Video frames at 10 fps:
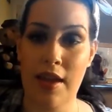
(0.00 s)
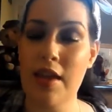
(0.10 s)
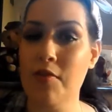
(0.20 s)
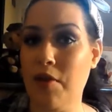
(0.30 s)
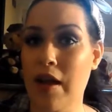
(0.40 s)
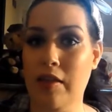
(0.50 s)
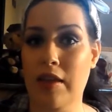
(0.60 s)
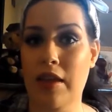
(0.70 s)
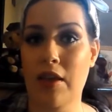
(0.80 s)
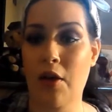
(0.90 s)
He
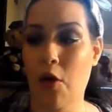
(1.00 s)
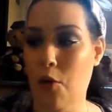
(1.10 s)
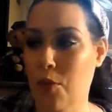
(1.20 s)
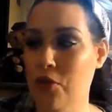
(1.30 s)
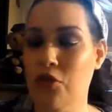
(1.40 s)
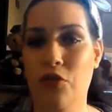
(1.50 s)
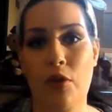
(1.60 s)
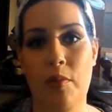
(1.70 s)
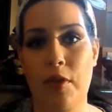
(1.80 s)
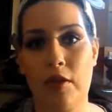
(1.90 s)
finally opens the
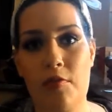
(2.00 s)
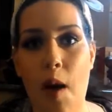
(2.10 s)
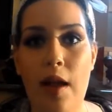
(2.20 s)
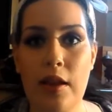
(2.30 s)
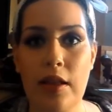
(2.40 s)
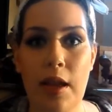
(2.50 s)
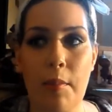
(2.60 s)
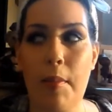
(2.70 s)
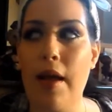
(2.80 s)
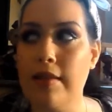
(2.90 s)
door. I'm thinking, finally,
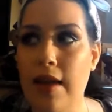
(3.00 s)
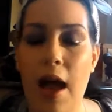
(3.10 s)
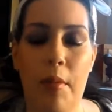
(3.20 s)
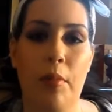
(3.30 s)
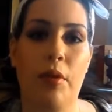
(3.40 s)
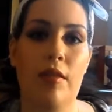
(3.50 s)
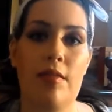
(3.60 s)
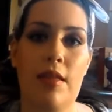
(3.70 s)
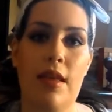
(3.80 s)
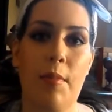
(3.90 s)
I'm about time, I'm going
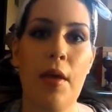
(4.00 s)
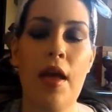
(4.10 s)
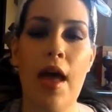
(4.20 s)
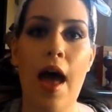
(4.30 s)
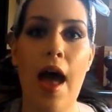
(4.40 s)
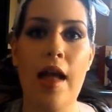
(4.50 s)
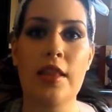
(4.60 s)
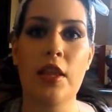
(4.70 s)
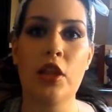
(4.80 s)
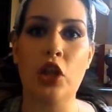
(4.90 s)
to see him.
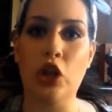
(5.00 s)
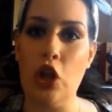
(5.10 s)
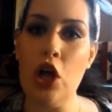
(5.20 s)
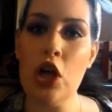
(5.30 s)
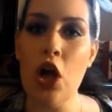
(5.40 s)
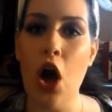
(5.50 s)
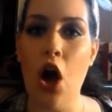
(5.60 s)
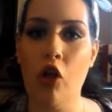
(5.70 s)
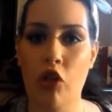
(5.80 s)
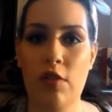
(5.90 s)
And the look
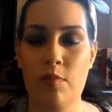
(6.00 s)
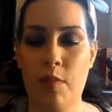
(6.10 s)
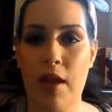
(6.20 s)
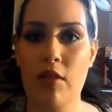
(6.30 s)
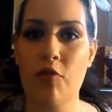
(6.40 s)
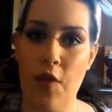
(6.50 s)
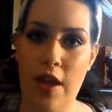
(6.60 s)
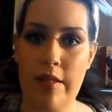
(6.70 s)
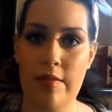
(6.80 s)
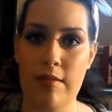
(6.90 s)
on this man's
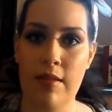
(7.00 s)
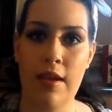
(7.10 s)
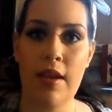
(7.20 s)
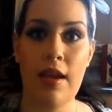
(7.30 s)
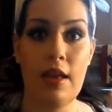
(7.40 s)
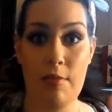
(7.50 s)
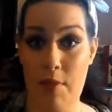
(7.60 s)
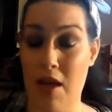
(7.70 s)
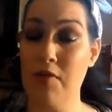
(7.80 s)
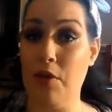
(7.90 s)
face,
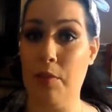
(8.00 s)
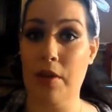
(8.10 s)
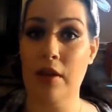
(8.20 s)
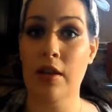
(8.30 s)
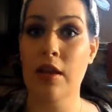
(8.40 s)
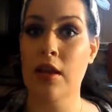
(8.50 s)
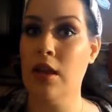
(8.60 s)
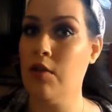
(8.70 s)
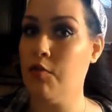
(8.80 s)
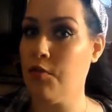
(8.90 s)
his mouth open,
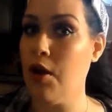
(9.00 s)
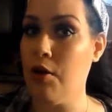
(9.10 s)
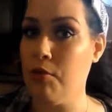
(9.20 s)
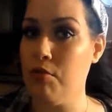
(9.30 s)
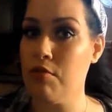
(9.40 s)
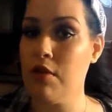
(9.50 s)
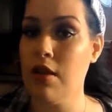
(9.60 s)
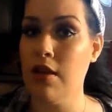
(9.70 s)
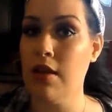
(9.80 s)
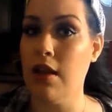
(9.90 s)
he froze,
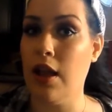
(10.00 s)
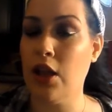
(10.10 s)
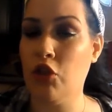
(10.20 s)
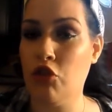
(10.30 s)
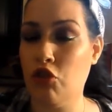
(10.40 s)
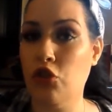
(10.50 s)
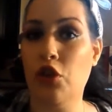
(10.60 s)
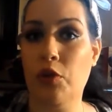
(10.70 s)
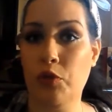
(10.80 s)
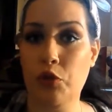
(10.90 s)
and he just
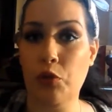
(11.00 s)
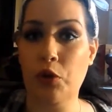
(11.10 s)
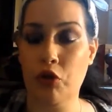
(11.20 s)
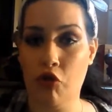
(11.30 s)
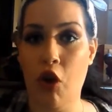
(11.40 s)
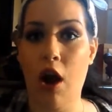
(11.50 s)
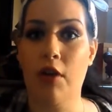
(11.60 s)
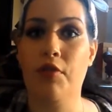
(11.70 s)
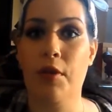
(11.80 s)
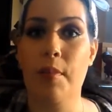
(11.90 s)
stood there with the door
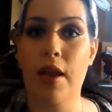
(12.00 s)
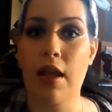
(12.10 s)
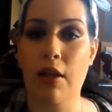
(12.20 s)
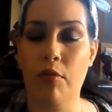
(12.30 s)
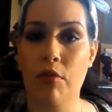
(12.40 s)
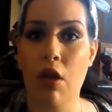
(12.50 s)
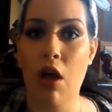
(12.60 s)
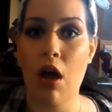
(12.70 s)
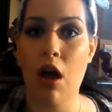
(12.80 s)
ajar for a minute and goes,